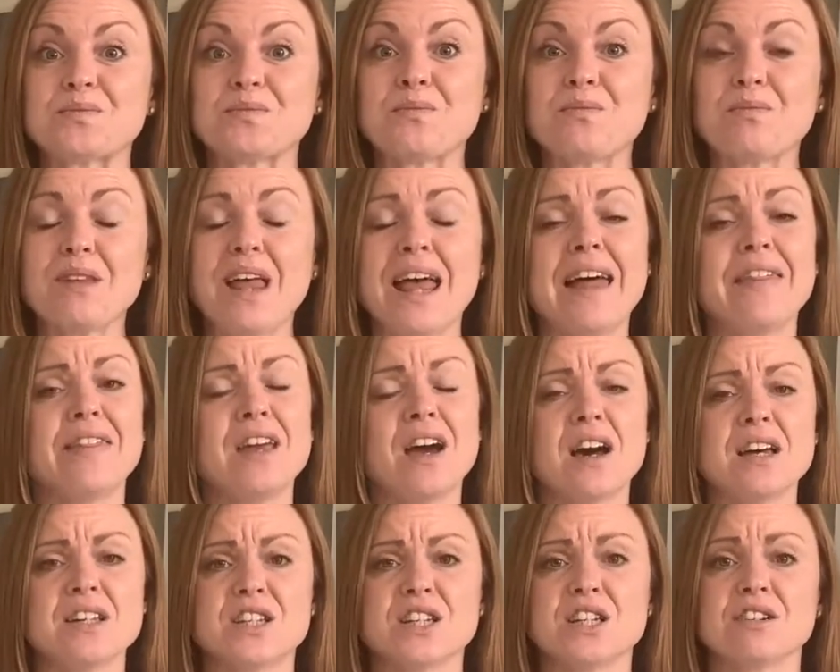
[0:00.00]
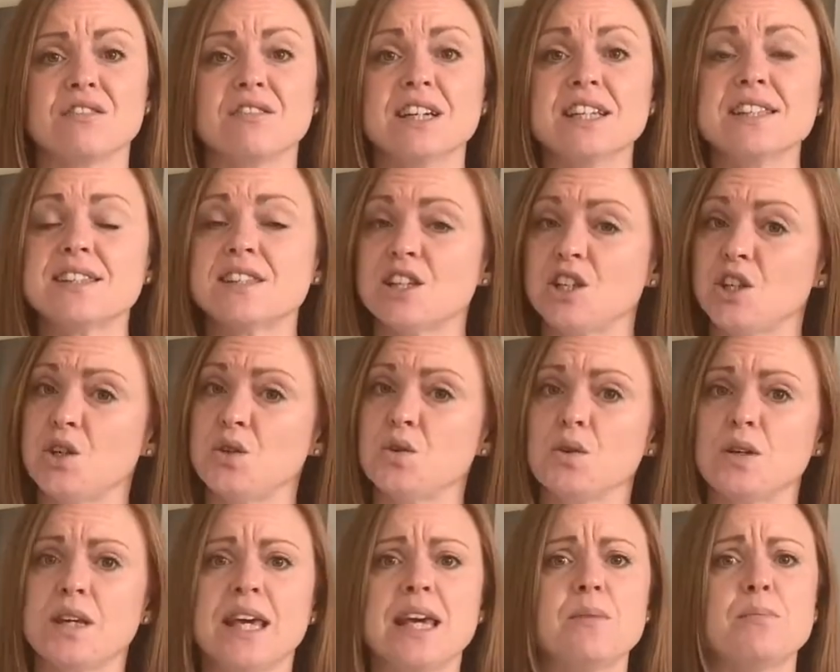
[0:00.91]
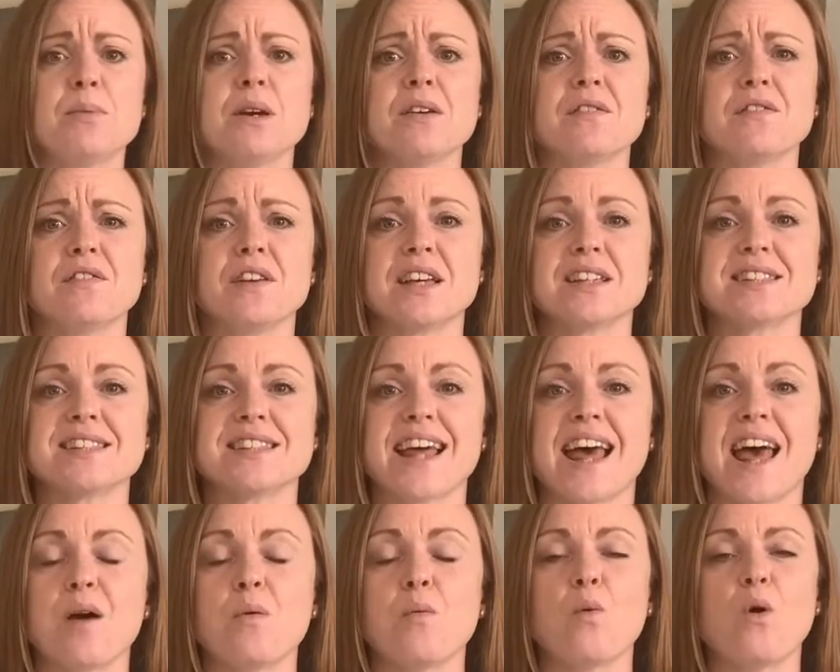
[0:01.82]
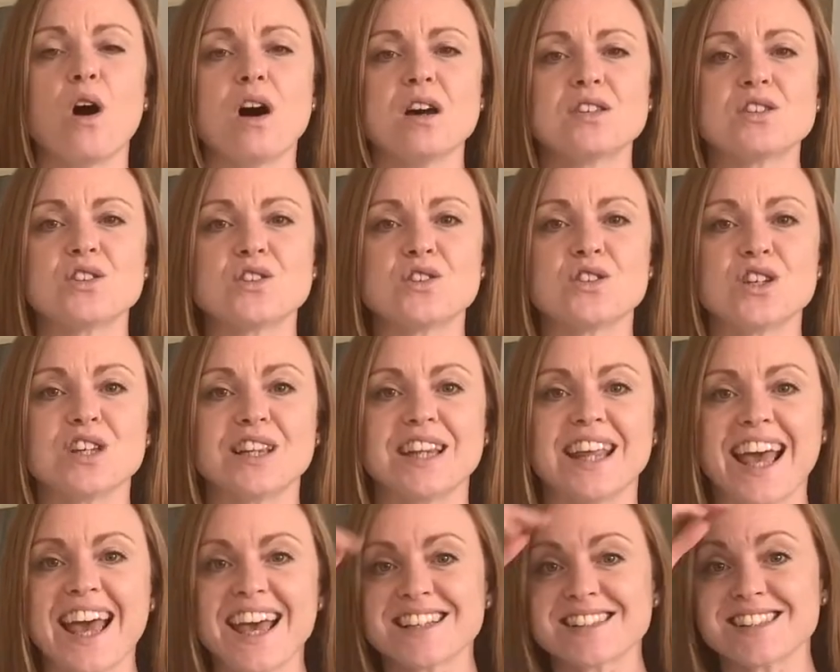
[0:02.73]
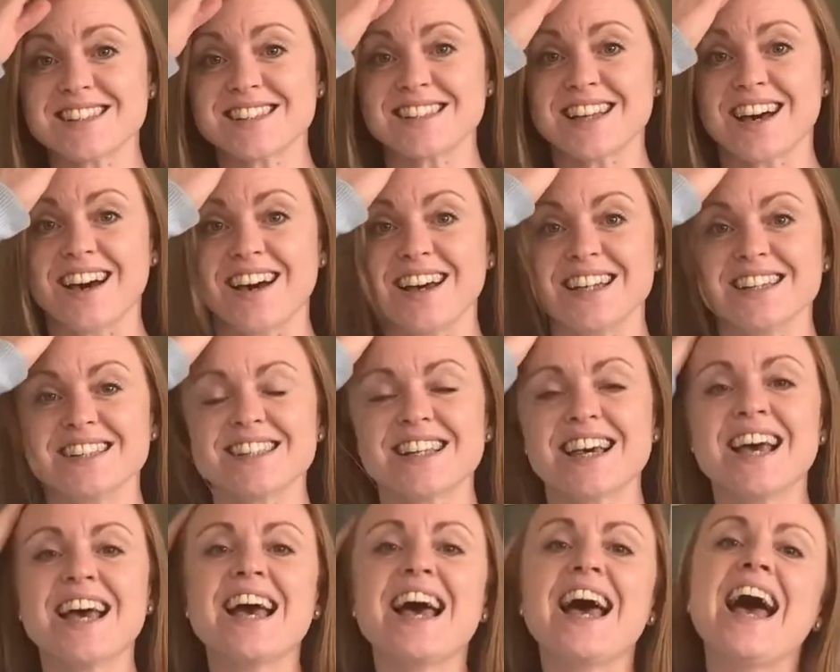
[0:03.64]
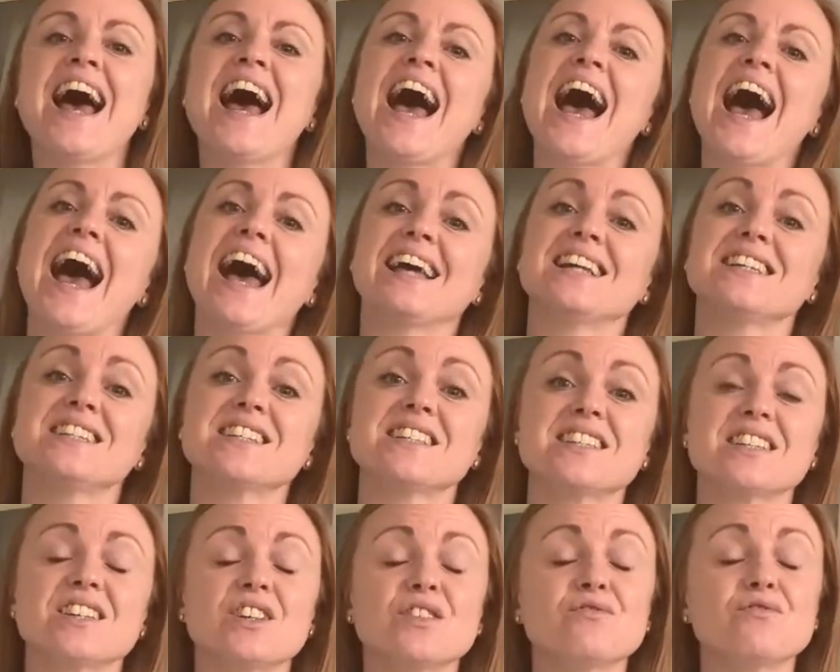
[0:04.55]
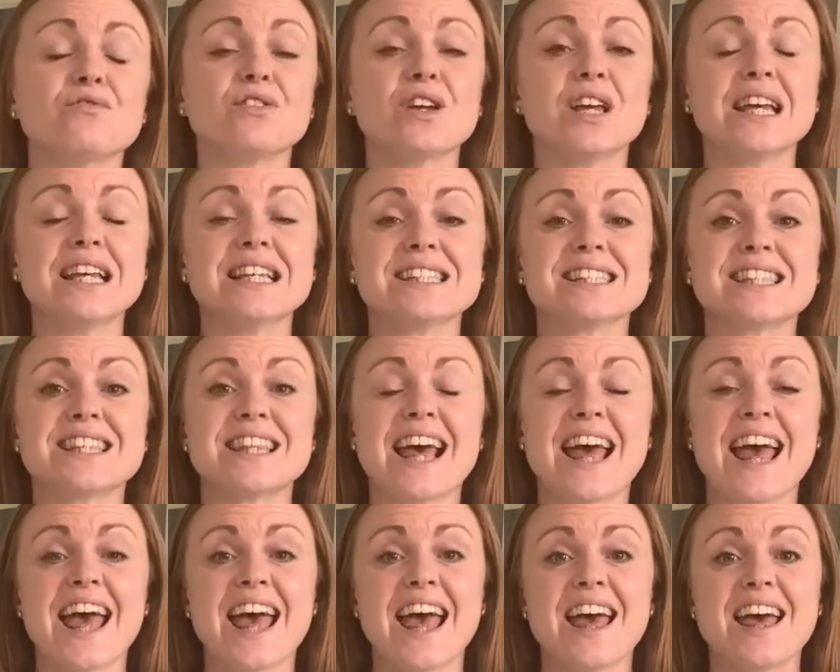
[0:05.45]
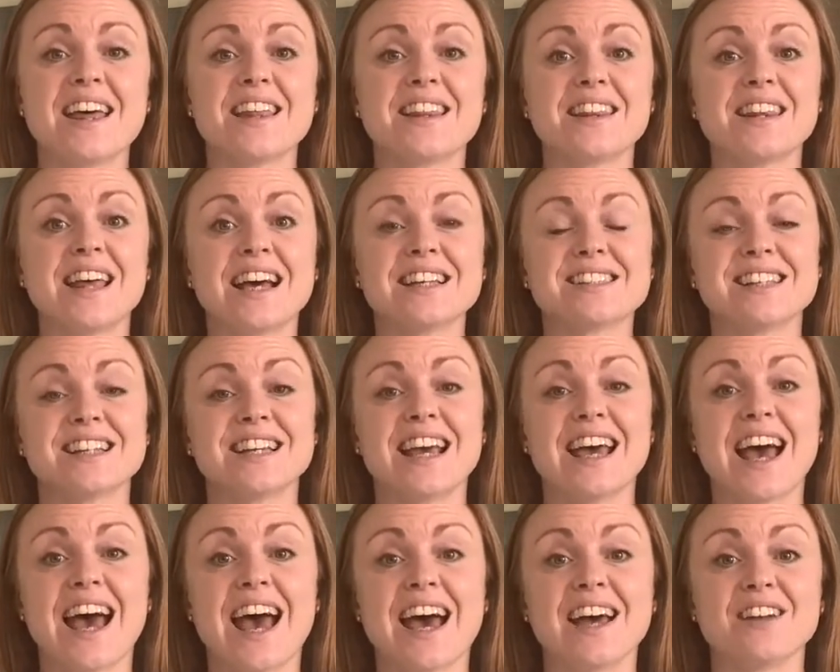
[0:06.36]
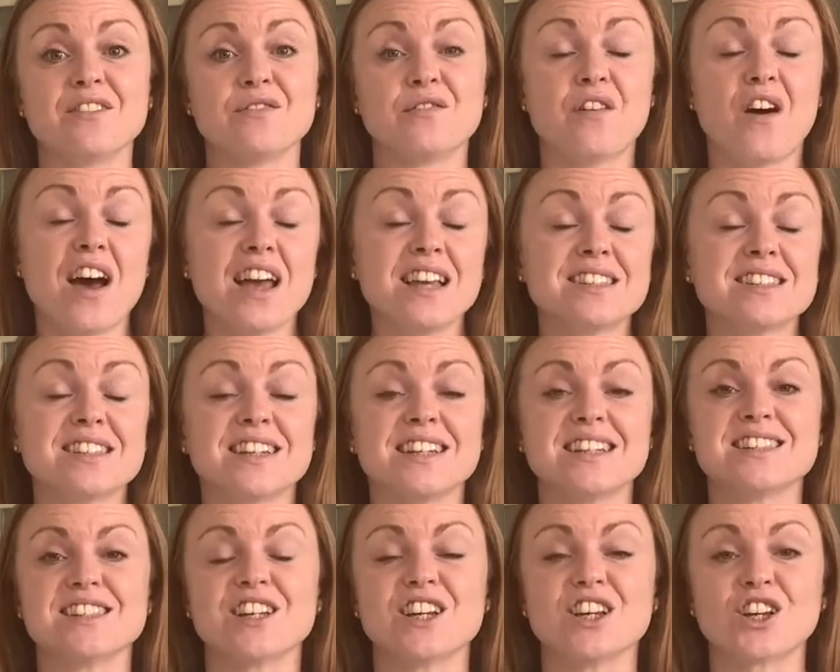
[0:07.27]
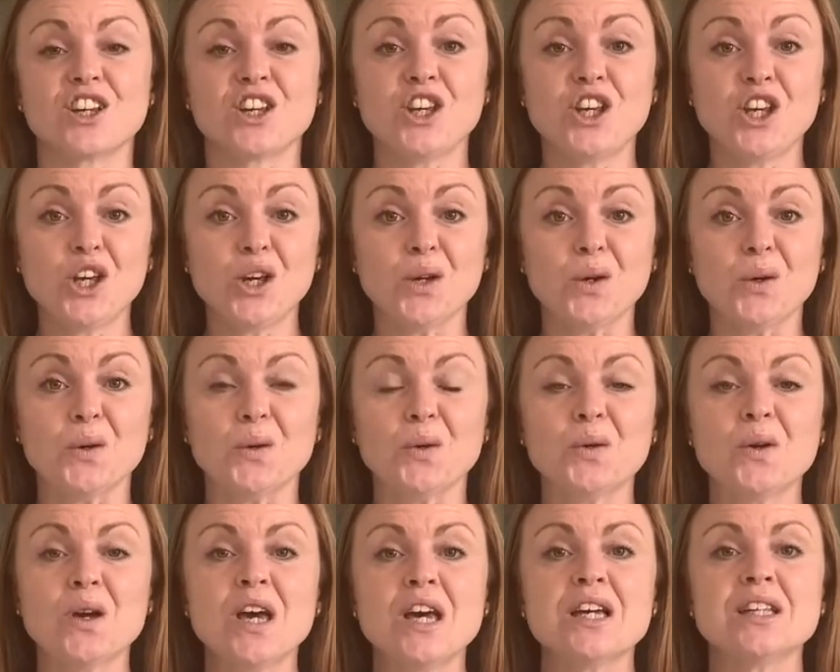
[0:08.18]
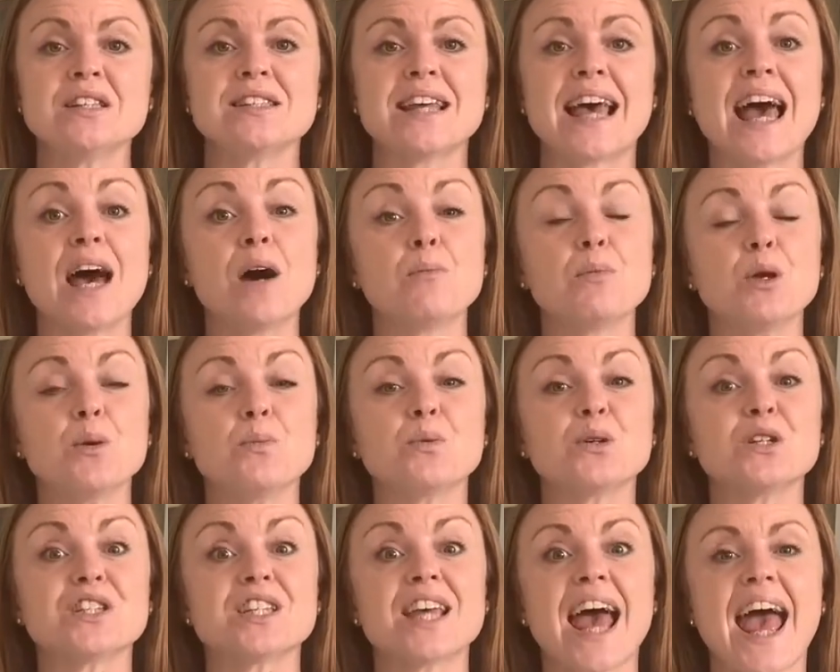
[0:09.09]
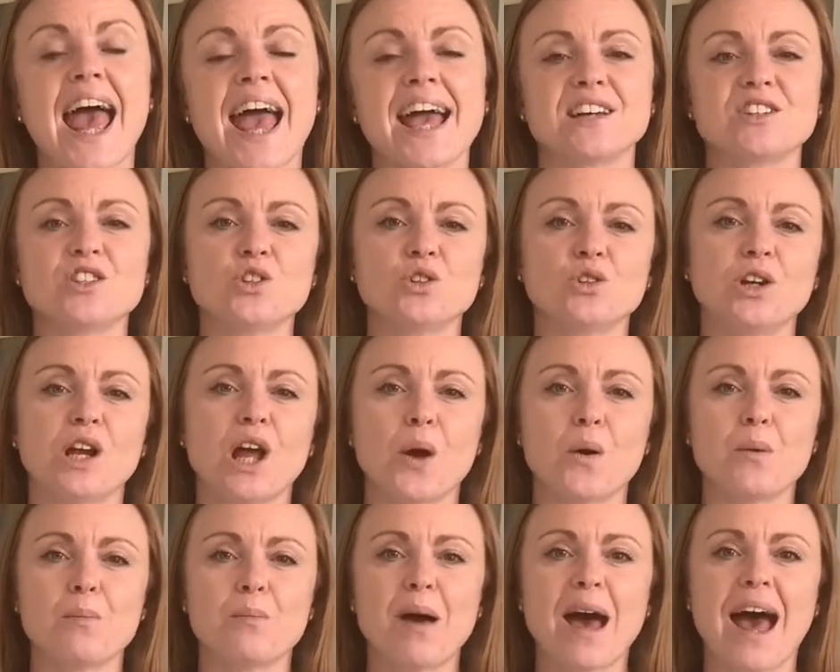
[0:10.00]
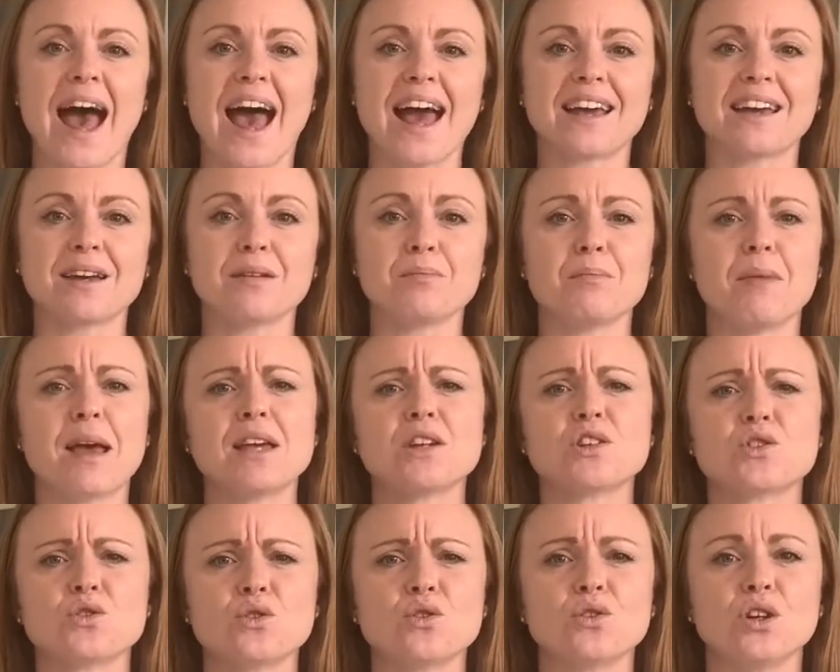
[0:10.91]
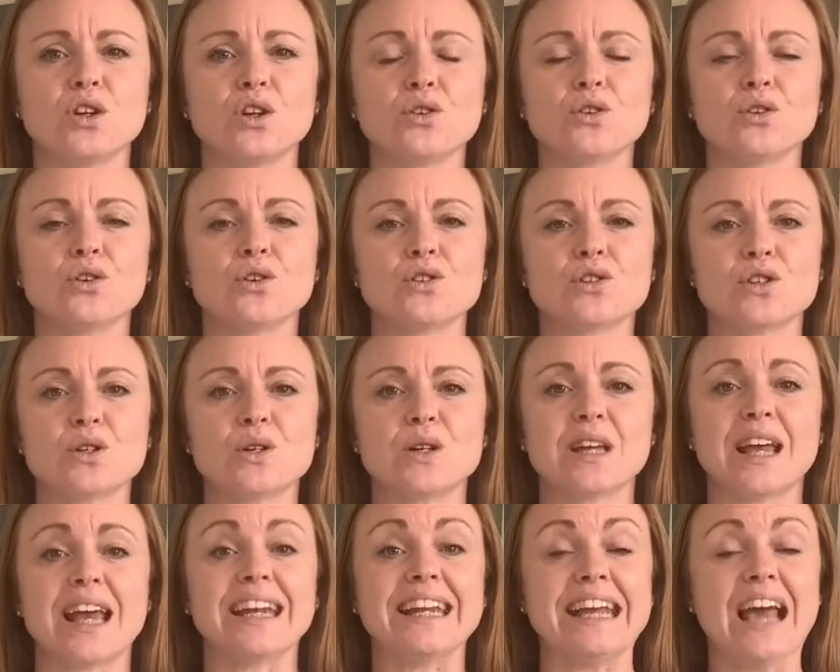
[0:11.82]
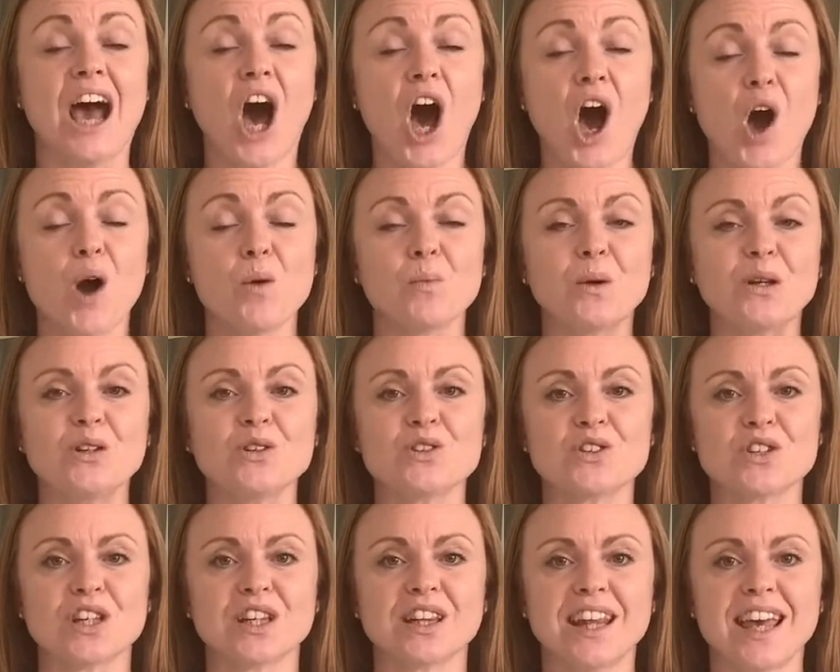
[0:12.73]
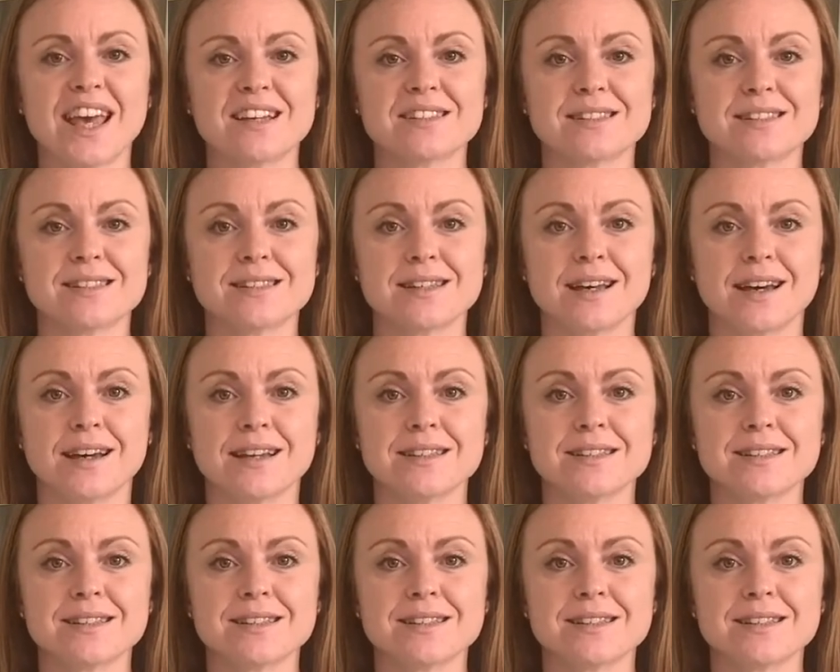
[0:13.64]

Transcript: And the idea is that you keep it fixed there whilst you're doing the exercise. And it's there as an advice and as a cue to help you protect your lower back and make sure that you're not doing any harm when you're doing the exercise.